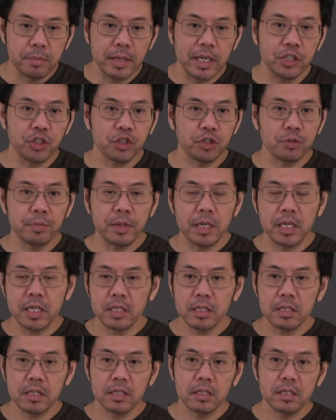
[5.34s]

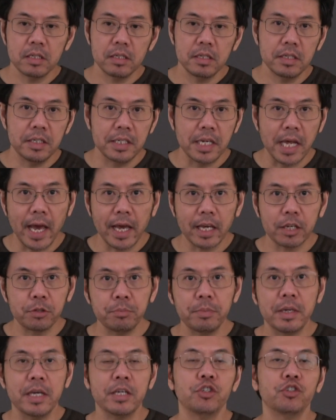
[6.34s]
measurements, DAC
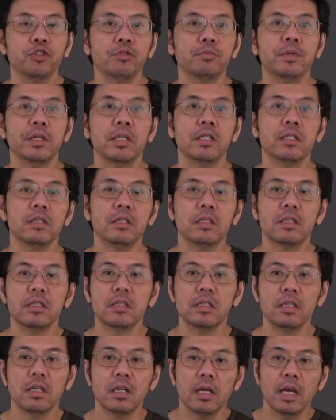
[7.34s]

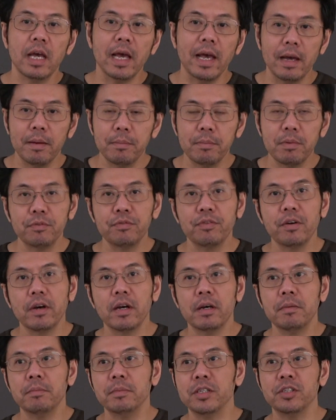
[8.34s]
measurements,
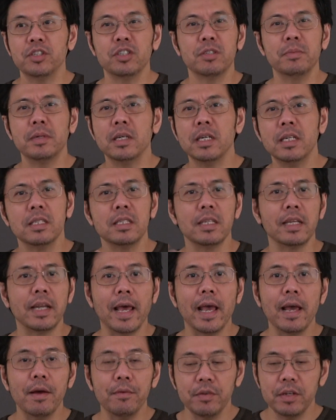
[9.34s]
amplifier measurements and
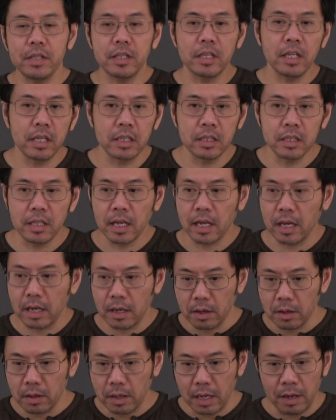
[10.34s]
everything
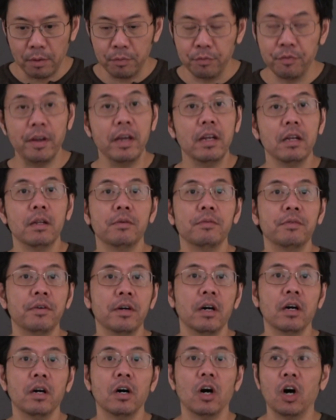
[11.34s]
that
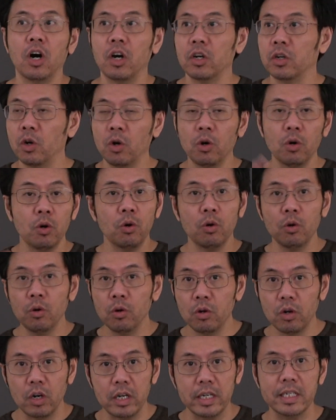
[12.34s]
available on
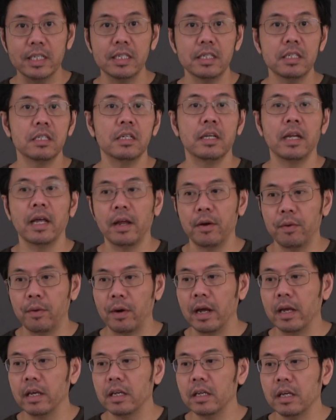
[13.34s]
whole internet,
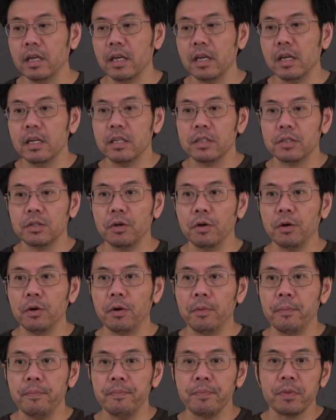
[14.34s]
right?
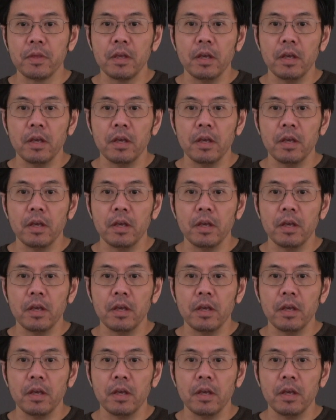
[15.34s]
So